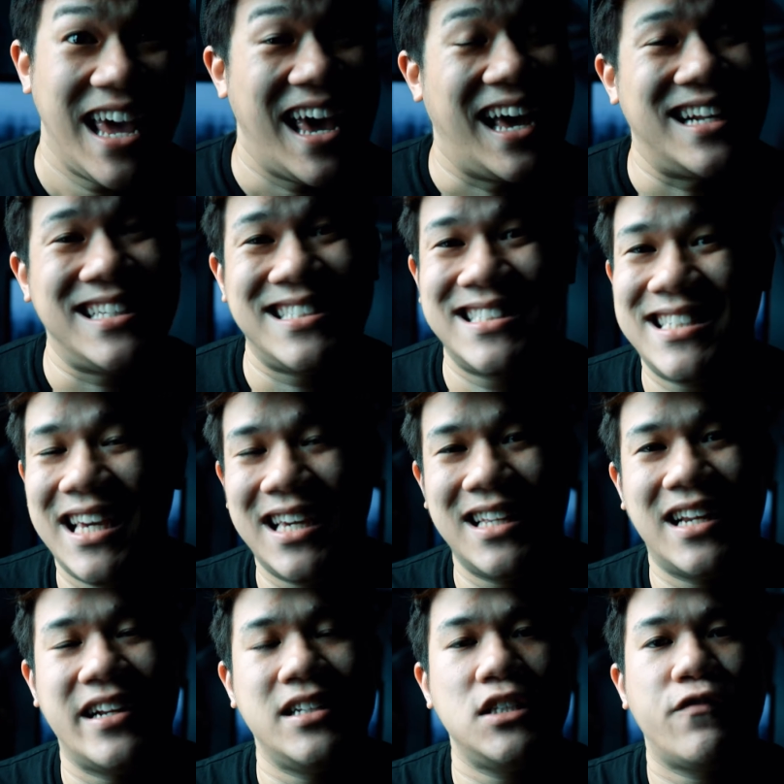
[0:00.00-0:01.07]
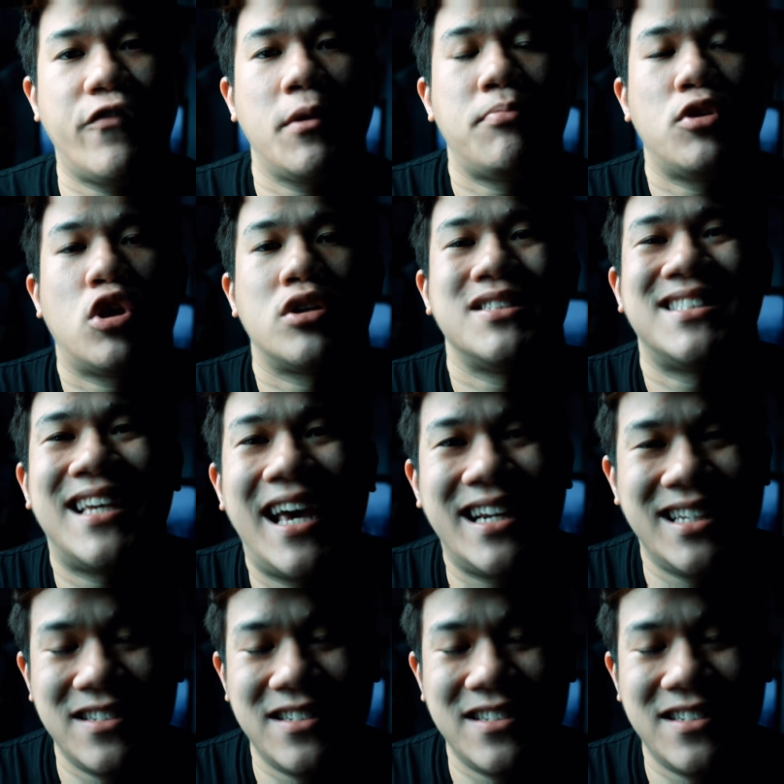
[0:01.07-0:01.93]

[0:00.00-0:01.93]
and he's taking and he's flipping on his head.